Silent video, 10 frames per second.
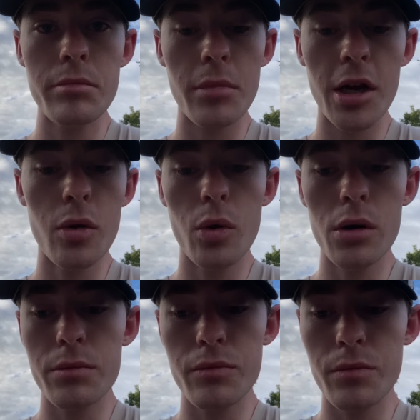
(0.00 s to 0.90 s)
I know
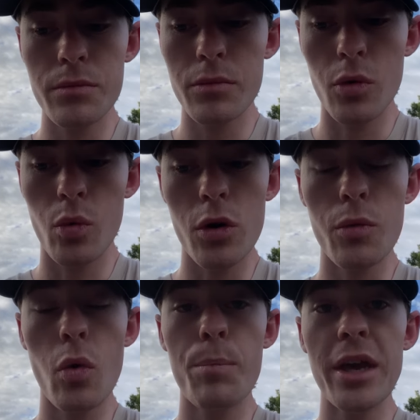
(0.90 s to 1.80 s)

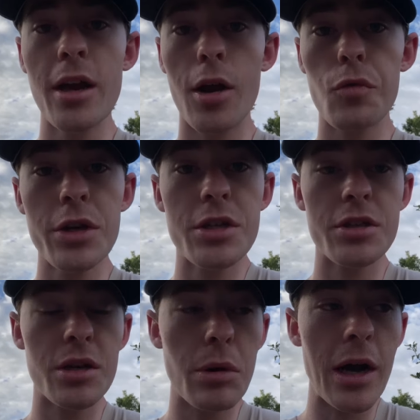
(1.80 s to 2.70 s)
we're big on
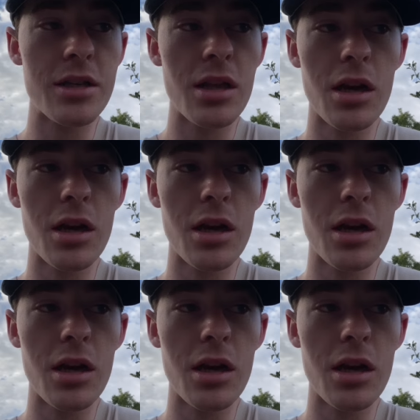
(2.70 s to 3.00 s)
recency bias.